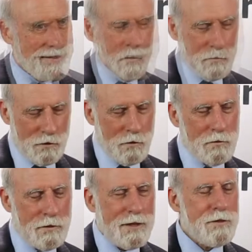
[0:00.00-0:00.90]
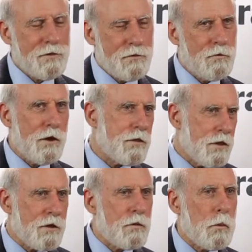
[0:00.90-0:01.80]
So let's
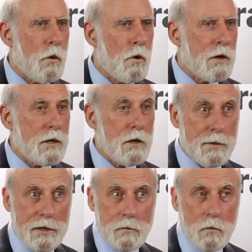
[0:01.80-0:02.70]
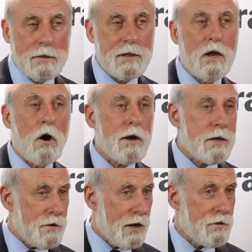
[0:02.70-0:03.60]
just explore a little bit what the
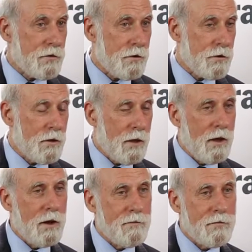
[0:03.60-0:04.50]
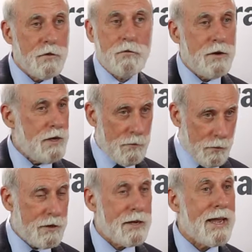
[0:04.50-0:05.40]
architecture of the 3D
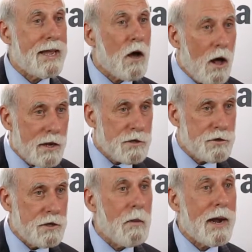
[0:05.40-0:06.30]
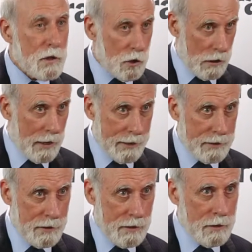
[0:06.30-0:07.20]
printing ecology might look like.
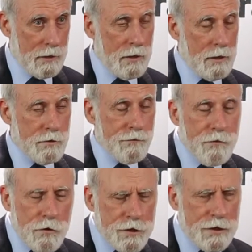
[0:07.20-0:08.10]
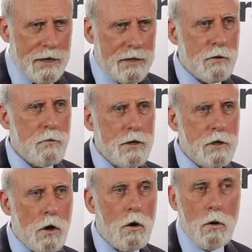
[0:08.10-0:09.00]
The first thing that we
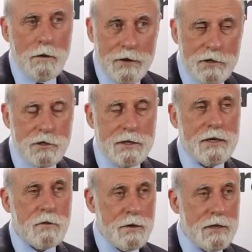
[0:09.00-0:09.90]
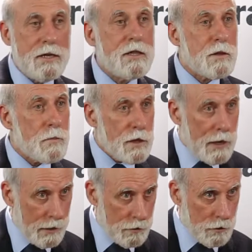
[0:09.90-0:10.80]
know eventually is we need some
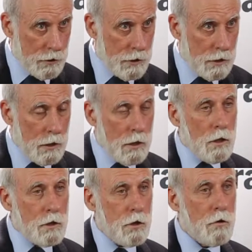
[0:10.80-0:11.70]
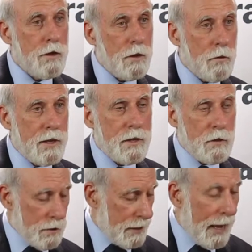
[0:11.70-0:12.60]
standards so that
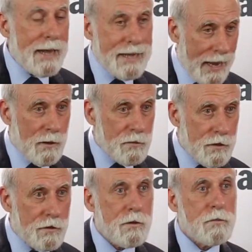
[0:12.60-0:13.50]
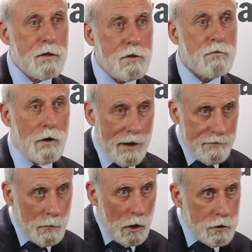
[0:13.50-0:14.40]
the CAD/CAM systems can
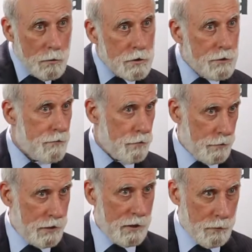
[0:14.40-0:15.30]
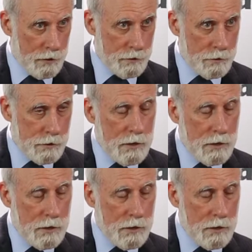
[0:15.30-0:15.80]
drive multiple different 3D printers.